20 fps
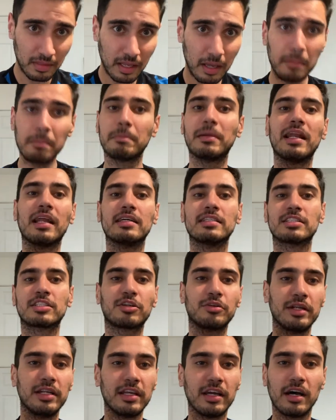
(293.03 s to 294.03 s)
Milan
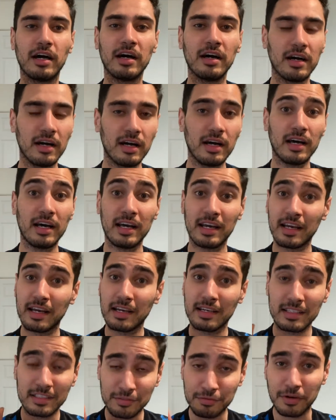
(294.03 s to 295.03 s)
Skriniar,
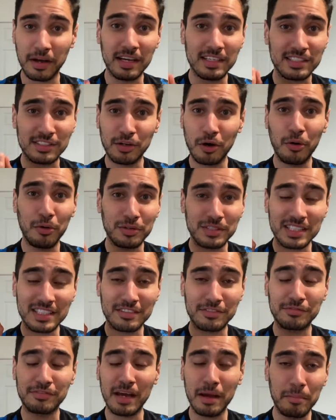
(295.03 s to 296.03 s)
his first goal since
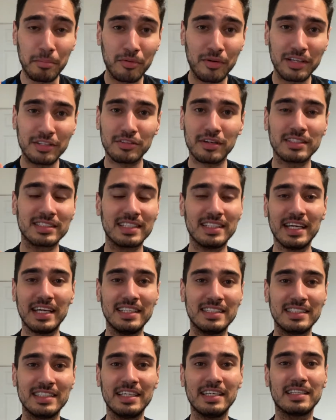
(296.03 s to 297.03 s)
February
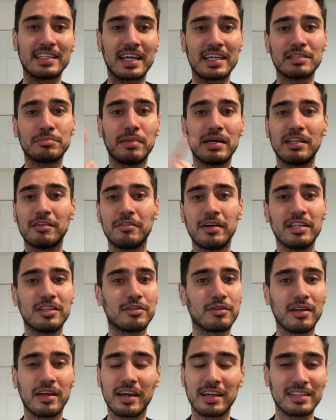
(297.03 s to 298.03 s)
2018 against
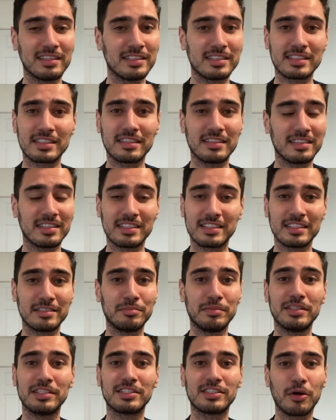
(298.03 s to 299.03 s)
Benevento. Like, this has
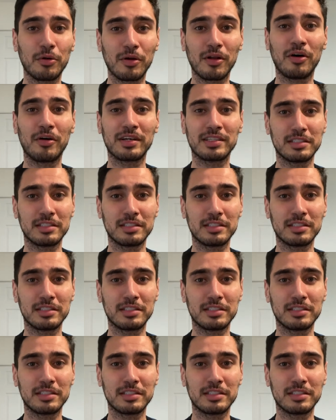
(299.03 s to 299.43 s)
been so long.